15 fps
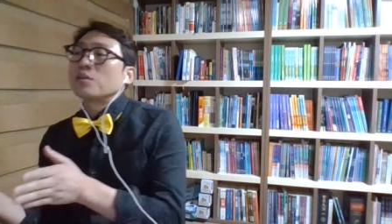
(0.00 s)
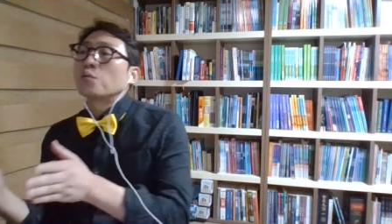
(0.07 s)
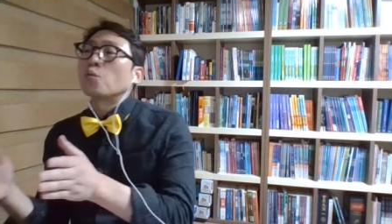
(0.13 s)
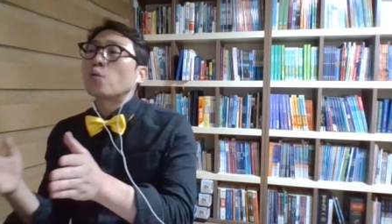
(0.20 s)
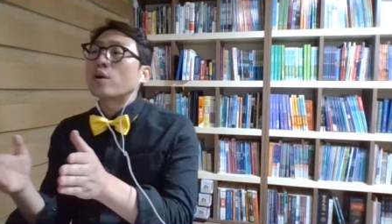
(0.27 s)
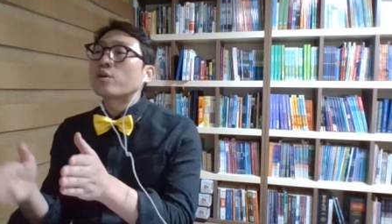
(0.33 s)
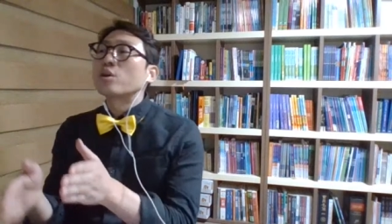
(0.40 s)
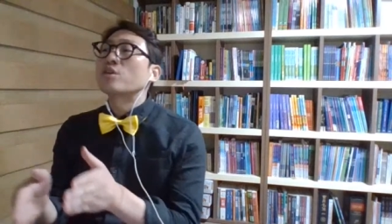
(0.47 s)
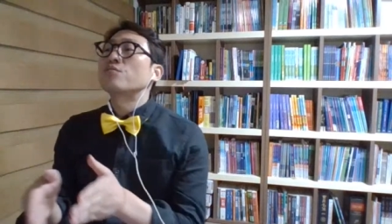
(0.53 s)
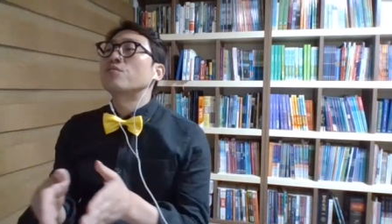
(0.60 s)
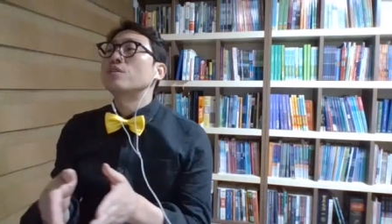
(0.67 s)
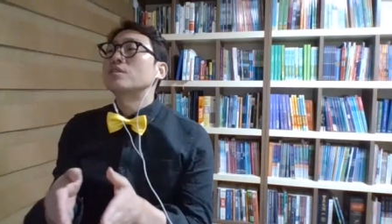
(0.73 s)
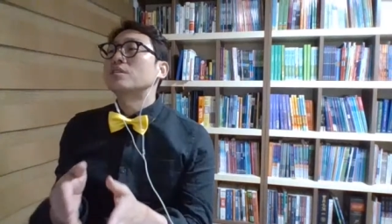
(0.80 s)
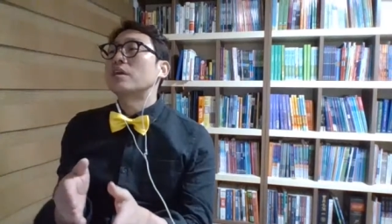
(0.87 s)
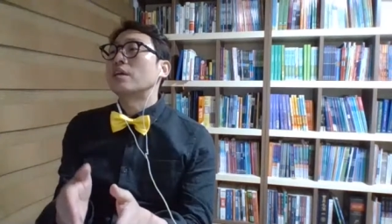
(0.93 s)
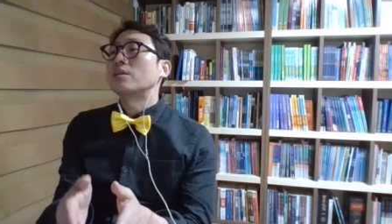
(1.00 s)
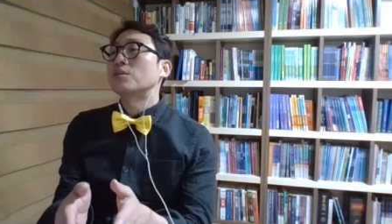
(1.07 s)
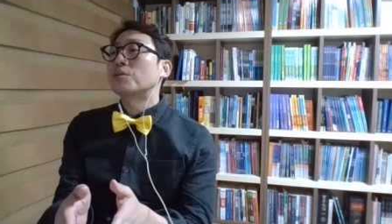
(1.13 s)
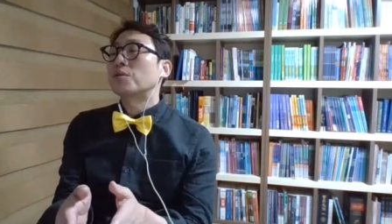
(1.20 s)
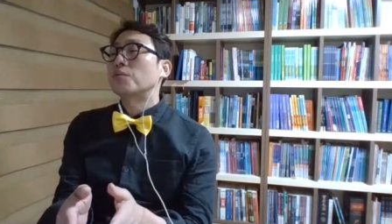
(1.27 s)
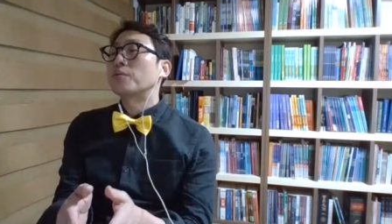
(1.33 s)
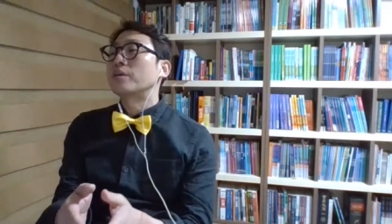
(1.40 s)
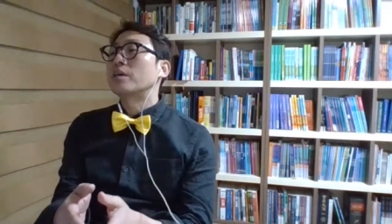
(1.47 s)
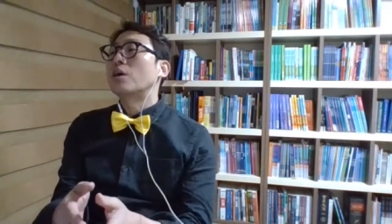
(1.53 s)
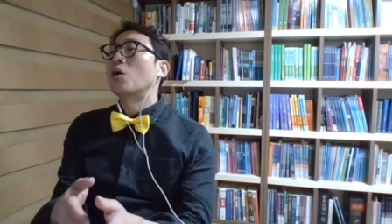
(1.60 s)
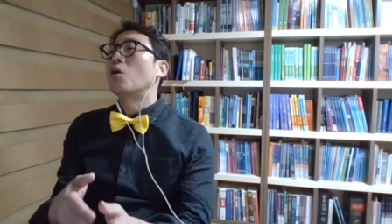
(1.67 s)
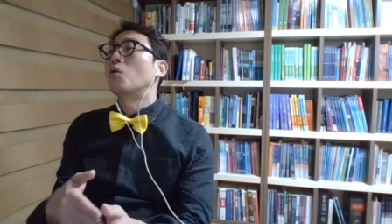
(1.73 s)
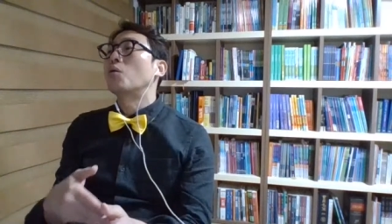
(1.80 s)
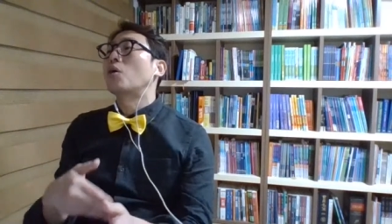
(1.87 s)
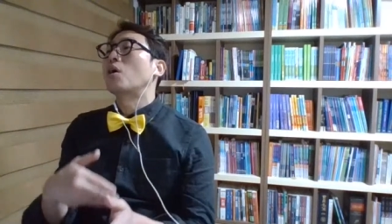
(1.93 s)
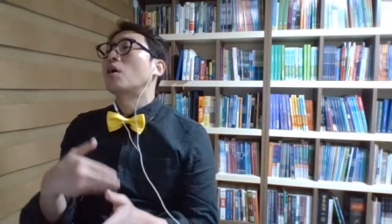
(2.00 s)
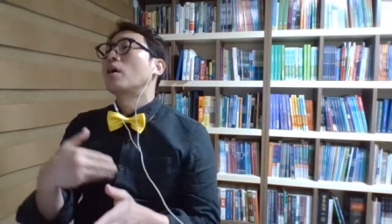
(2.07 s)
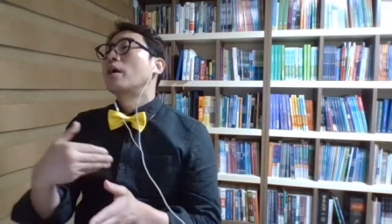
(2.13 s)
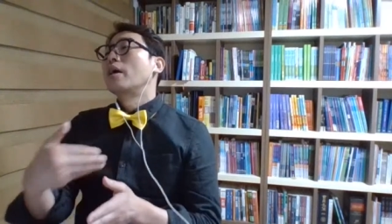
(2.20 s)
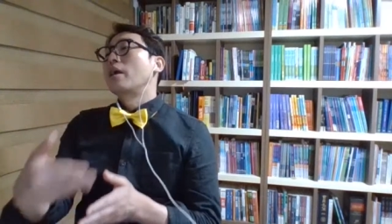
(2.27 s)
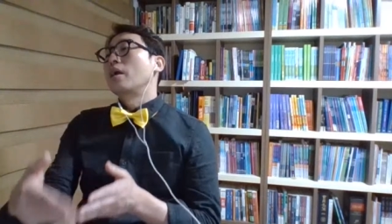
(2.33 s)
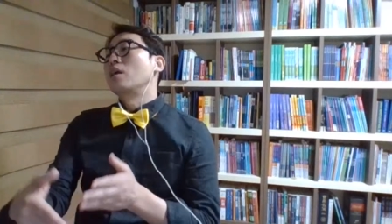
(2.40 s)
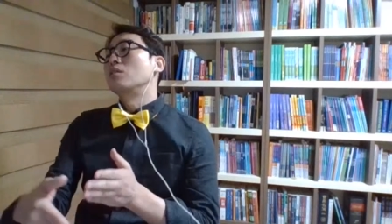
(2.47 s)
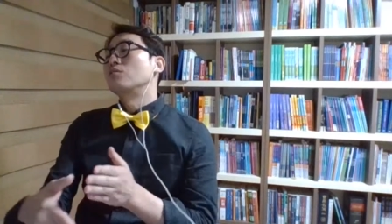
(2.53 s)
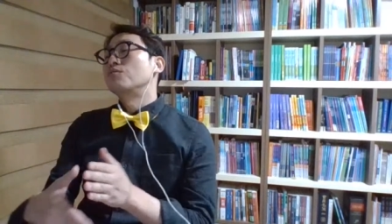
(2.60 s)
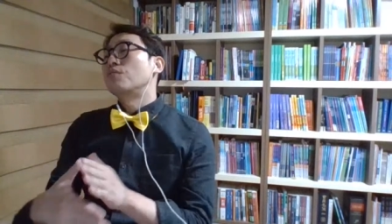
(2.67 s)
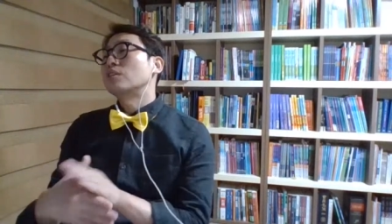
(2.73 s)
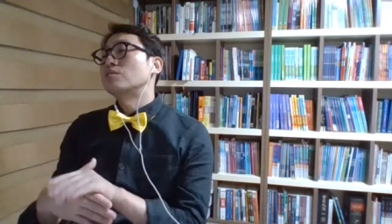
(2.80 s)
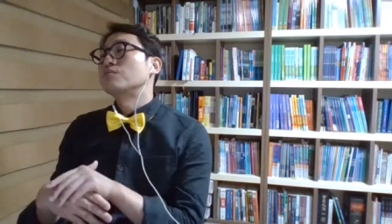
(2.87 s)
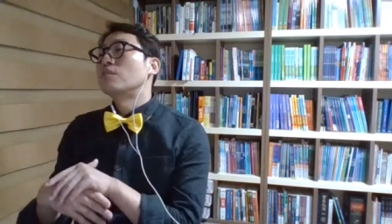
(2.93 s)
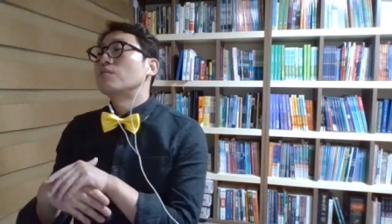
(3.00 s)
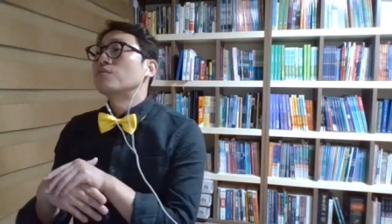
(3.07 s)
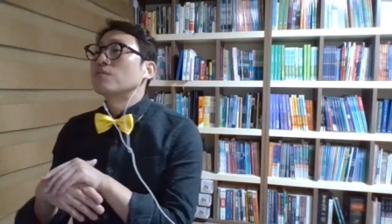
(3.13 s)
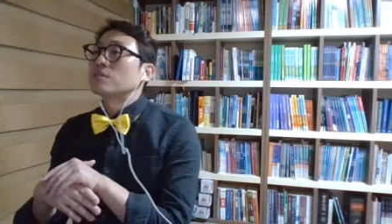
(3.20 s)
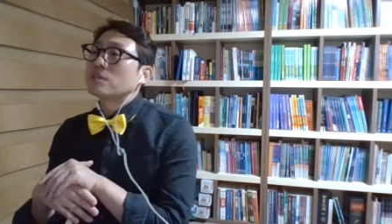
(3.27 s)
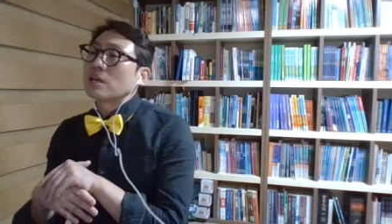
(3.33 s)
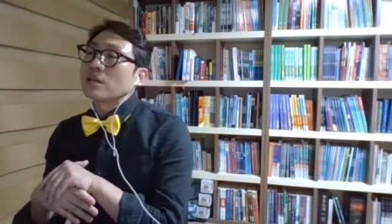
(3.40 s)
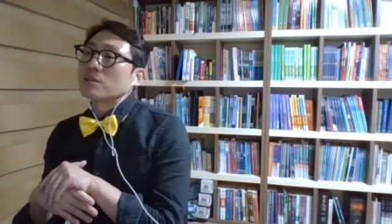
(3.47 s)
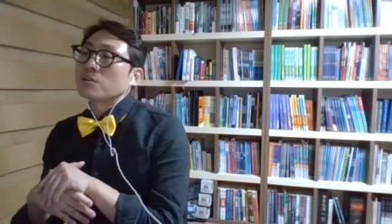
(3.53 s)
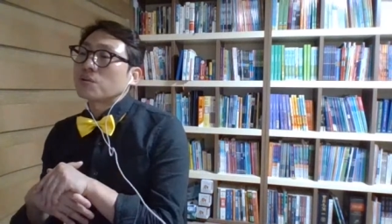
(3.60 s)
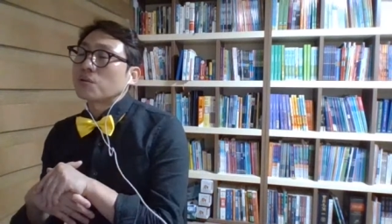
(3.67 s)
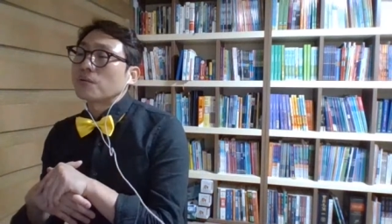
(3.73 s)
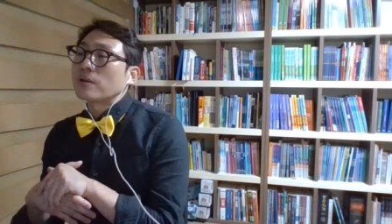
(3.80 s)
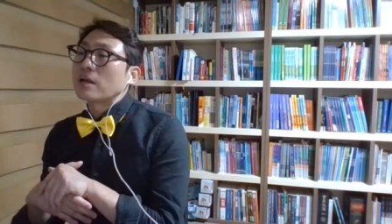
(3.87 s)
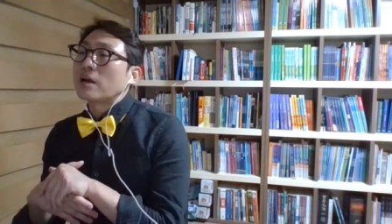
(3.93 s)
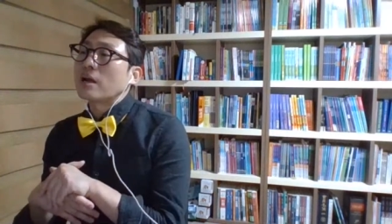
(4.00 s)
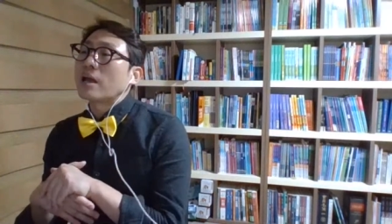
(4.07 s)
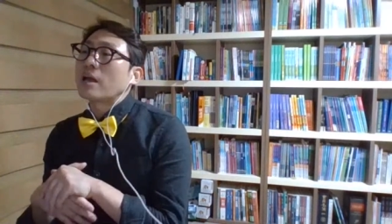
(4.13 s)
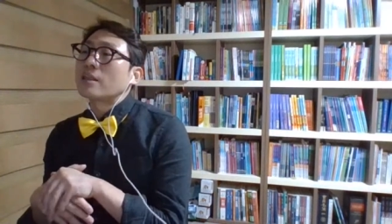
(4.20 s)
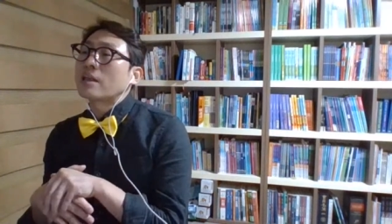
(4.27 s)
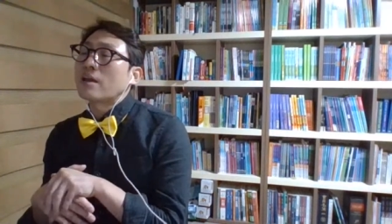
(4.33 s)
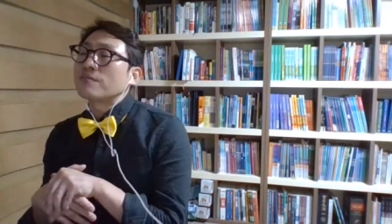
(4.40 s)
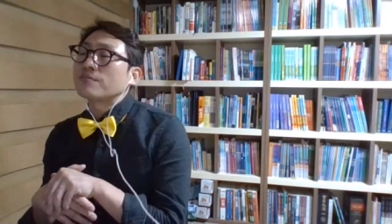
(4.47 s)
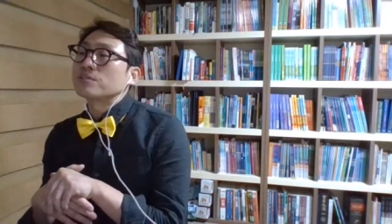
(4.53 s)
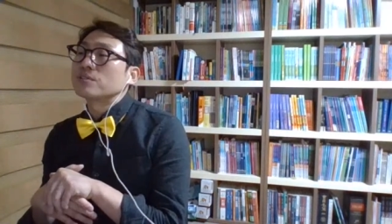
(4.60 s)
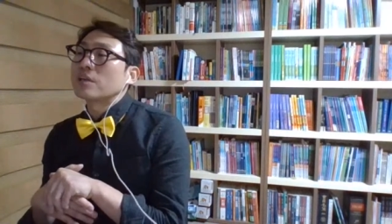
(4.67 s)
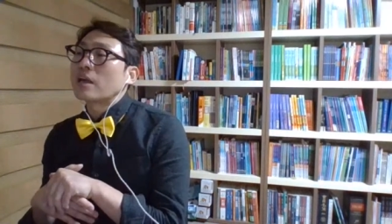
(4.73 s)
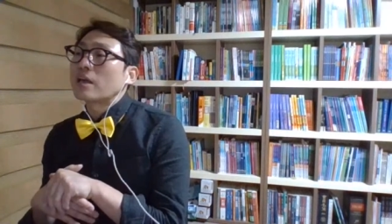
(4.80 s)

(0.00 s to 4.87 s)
The working visa in Korea or investment visa in Korea, and after